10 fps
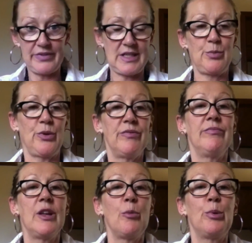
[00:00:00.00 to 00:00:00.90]
that's what
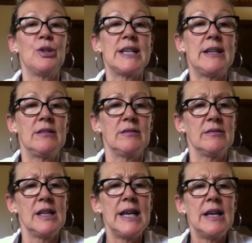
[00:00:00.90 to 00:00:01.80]
they'll put down.
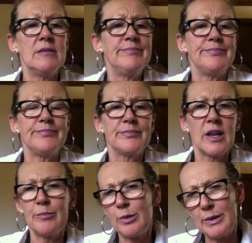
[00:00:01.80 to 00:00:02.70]

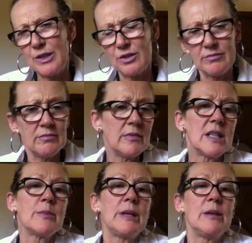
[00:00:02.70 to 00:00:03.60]
I'm probably not
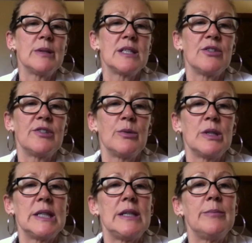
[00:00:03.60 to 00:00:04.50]
explaining myself very
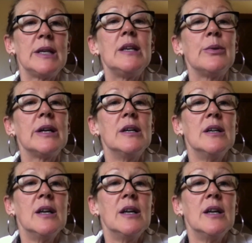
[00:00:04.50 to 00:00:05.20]
well here. But anyway,